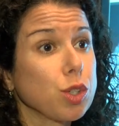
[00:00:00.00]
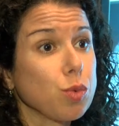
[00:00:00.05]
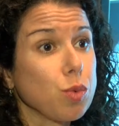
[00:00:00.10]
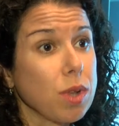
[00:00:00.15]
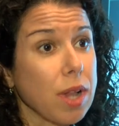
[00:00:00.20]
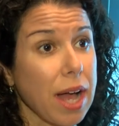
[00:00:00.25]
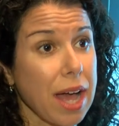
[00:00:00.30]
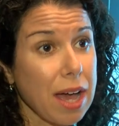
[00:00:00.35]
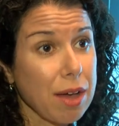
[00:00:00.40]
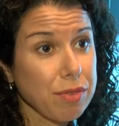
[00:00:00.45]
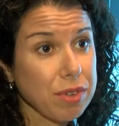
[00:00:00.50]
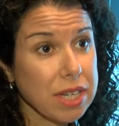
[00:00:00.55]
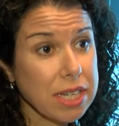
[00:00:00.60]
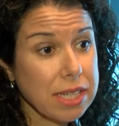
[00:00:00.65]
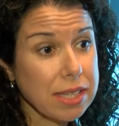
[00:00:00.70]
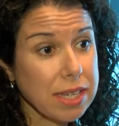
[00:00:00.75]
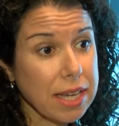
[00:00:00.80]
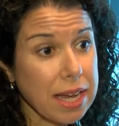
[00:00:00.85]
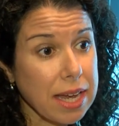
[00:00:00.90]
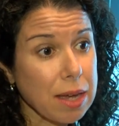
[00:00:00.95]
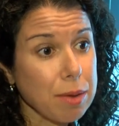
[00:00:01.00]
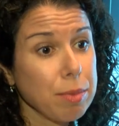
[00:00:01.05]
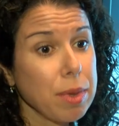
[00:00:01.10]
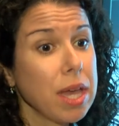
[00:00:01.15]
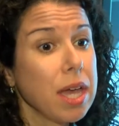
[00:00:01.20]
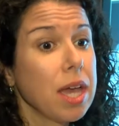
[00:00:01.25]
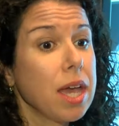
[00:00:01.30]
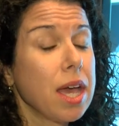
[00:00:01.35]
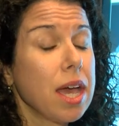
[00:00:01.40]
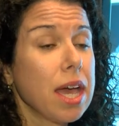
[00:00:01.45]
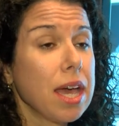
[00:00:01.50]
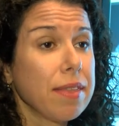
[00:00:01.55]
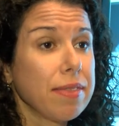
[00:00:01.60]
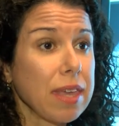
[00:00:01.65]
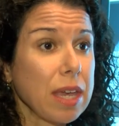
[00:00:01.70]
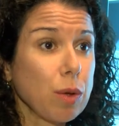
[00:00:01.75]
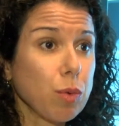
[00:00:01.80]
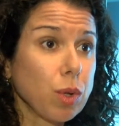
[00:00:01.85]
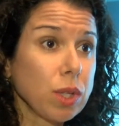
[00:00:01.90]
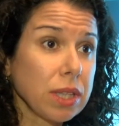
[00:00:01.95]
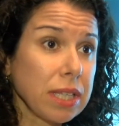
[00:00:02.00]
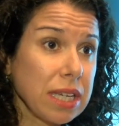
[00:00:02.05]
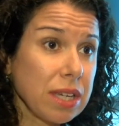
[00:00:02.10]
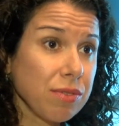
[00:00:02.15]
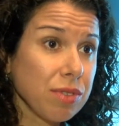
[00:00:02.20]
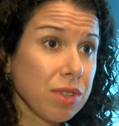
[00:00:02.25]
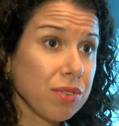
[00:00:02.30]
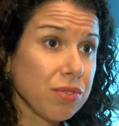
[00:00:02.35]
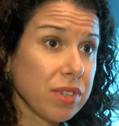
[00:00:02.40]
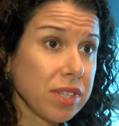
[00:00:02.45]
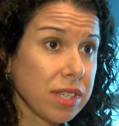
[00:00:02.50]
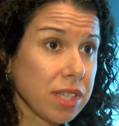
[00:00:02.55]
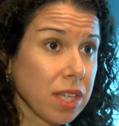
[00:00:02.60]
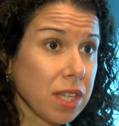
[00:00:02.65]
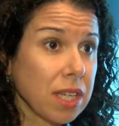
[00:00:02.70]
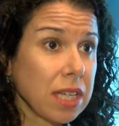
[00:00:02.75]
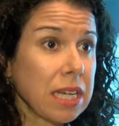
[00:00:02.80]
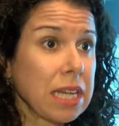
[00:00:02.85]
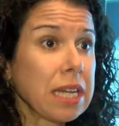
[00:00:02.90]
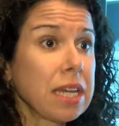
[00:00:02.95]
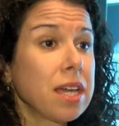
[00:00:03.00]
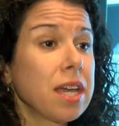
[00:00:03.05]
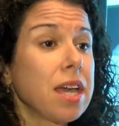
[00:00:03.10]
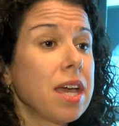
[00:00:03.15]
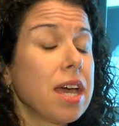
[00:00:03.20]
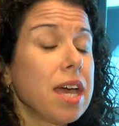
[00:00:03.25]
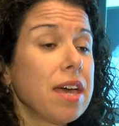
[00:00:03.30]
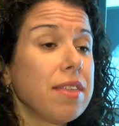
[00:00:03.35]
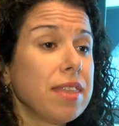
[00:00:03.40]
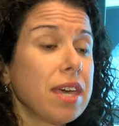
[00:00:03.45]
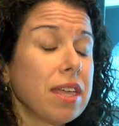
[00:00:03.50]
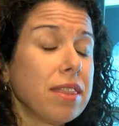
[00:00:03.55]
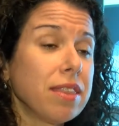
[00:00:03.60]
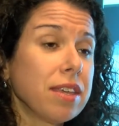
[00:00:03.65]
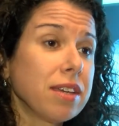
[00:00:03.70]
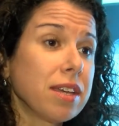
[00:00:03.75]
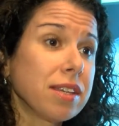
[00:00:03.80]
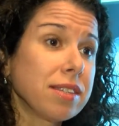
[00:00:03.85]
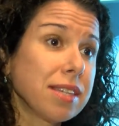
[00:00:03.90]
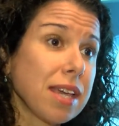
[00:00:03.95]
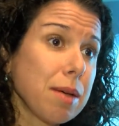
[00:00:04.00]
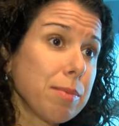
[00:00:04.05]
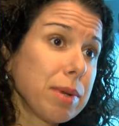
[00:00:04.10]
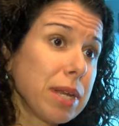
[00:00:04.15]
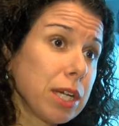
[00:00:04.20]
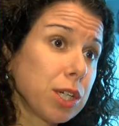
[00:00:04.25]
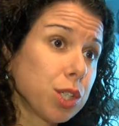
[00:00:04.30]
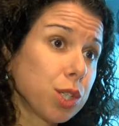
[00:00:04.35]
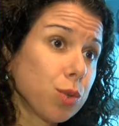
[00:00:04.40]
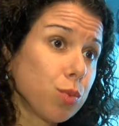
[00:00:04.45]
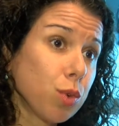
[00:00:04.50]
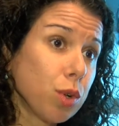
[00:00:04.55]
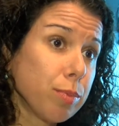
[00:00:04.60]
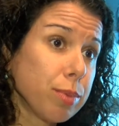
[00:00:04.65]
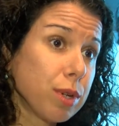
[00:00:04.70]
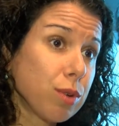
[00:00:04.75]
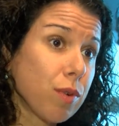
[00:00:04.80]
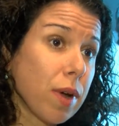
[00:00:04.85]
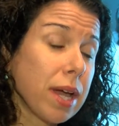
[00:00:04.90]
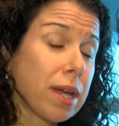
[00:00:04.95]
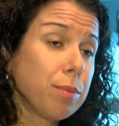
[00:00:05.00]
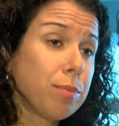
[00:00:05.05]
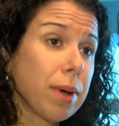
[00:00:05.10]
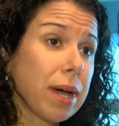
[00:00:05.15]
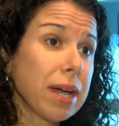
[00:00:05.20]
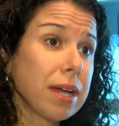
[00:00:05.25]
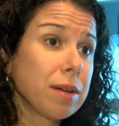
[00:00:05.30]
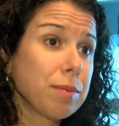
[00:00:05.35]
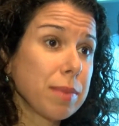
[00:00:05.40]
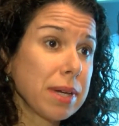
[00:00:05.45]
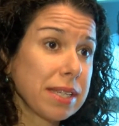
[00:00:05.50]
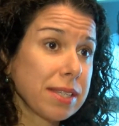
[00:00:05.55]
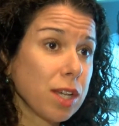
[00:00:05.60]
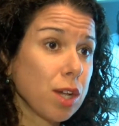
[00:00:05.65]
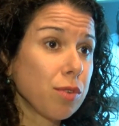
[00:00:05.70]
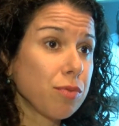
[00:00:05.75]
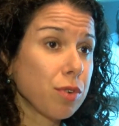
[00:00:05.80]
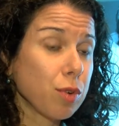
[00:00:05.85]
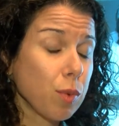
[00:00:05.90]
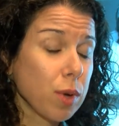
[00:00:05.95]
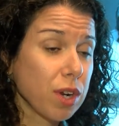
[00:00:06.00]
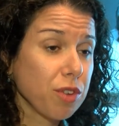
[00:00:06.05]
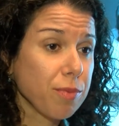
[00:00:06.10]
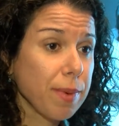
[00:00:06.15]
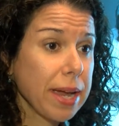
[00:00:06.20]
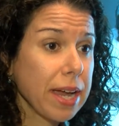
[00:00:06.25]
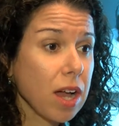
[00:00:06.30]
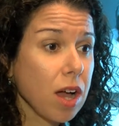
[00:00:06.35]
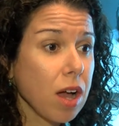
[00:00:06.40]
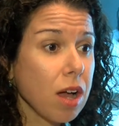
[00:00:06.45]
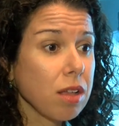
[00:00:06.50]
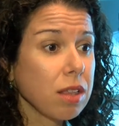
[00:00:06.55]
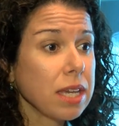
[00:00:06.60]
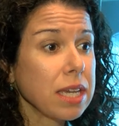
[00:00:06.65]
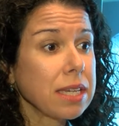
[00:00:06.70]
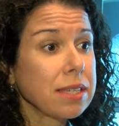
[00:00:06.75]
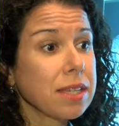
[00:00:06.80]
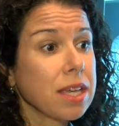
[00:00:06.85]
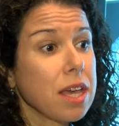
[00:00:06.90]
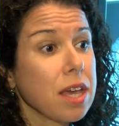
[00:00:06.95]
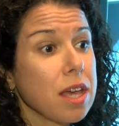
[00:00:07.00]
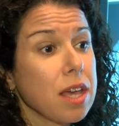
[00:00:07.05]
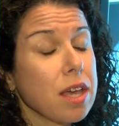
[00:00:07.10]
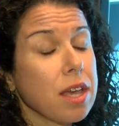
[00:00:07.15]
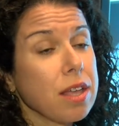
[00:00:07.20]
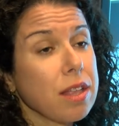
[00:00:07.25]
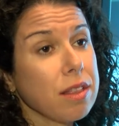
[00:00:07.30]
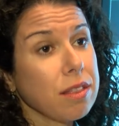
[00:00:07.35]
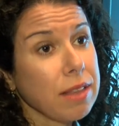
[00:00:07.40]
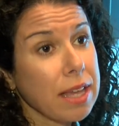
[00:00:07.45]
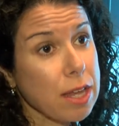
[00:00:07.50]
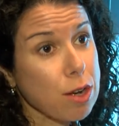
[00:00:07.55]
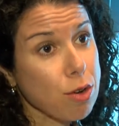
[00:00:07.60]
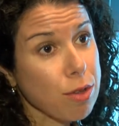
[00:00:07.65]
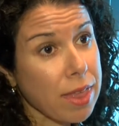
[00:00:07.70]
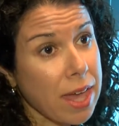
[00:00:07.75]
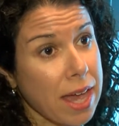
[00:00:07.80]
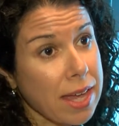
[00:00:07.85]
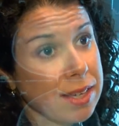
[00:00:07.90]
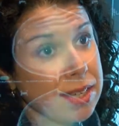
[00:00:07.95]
will have an exam and they will leave the facility, and then the examination will be read by myself or one of my colleagues later that